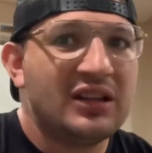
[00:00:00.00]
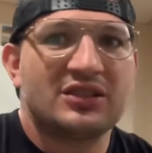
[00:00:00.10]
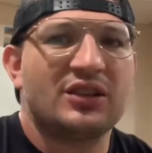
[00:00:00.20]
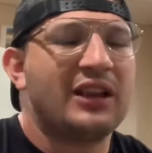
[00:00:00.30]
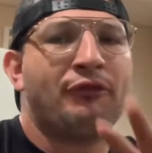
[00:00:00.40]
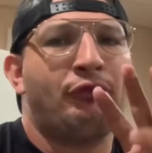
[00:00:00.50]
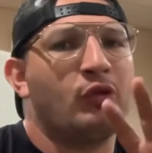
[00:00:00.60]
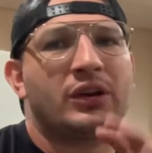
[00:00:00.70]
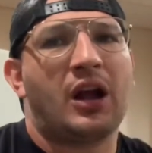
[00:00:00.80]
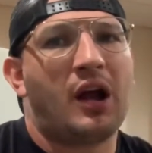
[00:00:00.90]
So like
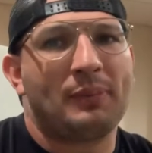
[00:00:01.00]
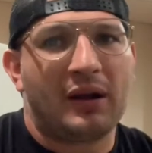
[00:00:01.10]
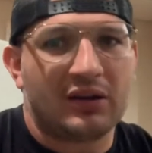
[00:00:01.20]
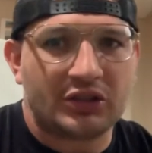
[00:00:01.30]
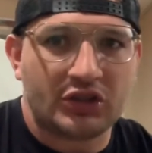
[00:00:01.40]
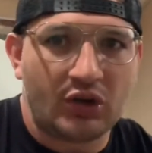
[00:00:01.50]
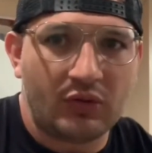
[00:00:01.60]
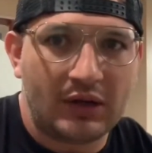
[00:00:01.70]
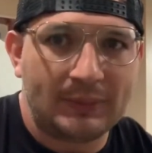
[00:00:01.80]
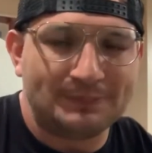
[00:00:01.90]
4 cop cars show
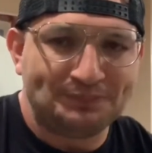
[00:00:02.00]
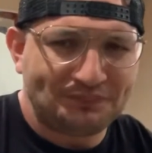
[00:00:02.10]
up.